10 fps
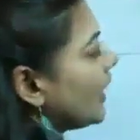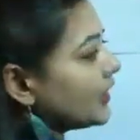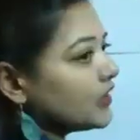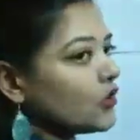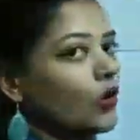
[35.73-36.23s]

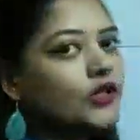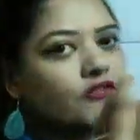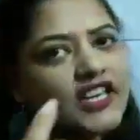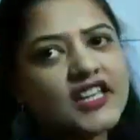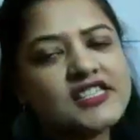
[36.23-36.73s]
cells
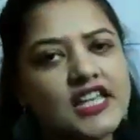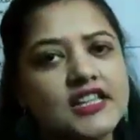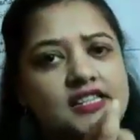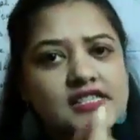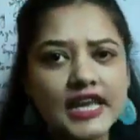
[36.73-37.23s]
together, or
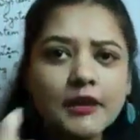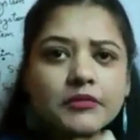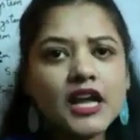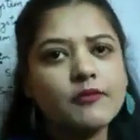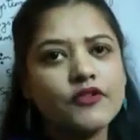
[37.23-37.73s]
we can say
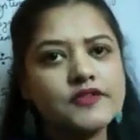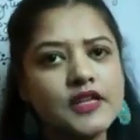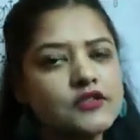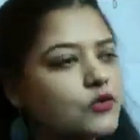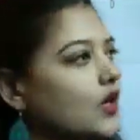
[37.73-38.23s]
the same
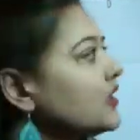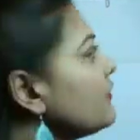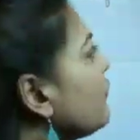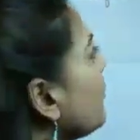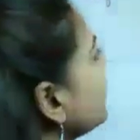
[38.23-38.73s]
type of
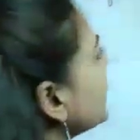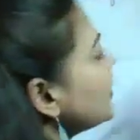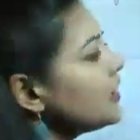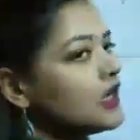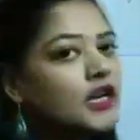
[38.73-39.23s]
cells together,
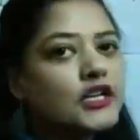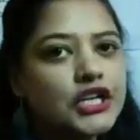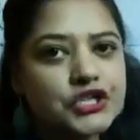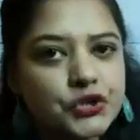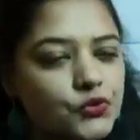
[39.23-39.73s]
form the
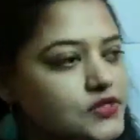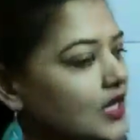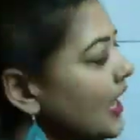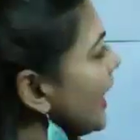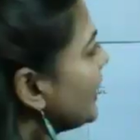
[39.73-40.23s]

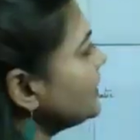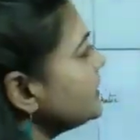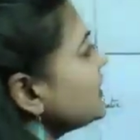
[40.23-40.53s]
tissues,